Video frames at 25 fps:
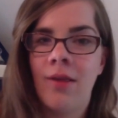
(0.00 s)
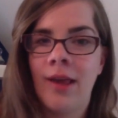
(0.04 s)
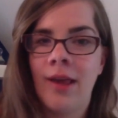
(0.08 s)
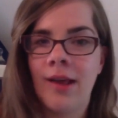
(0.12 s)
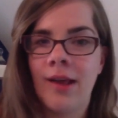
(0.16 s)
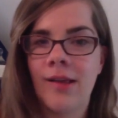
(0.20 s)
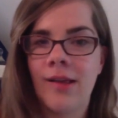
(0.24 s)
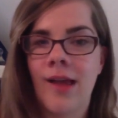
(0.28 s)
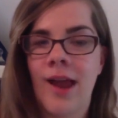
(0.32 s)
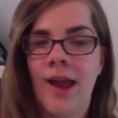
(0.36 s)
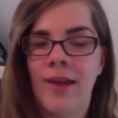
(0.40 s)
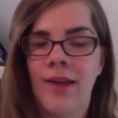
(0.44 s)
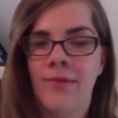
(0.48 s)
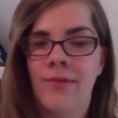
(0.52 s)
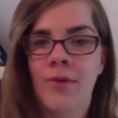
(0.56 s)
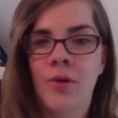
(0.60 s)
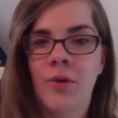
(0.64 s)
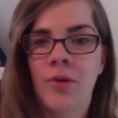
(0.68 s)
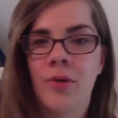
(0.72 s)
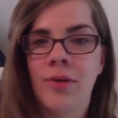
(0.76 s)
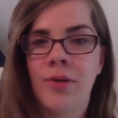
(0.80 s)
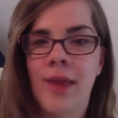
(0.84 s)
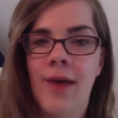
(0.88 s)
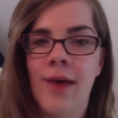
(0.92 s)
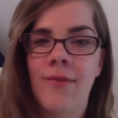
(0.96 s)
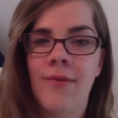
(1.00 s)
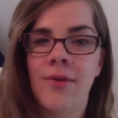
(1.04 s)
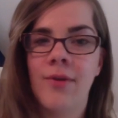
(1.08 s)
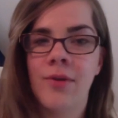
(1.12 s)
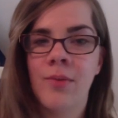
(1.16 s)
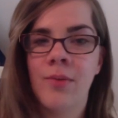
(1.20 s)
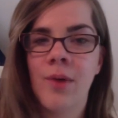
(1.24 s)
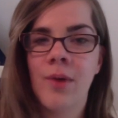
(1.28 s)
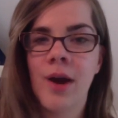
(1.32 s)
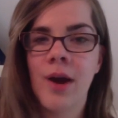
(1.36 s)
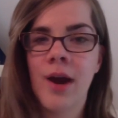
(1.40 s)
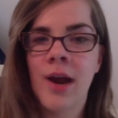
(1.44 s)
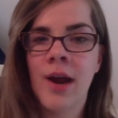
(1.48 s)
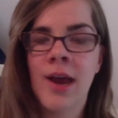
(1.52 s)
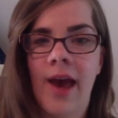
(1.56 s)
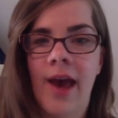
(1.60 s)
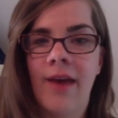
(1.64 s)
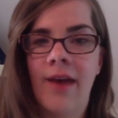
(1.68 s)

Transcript: like a lot of old novels were.